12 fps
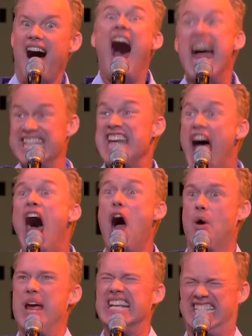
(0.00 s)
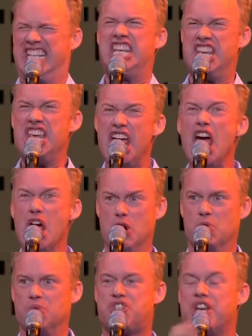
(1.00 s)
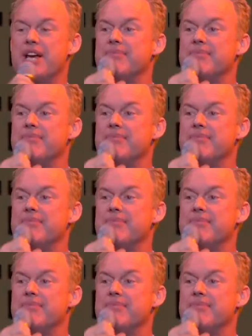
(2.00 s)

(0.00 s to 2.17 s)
I know, it's huge.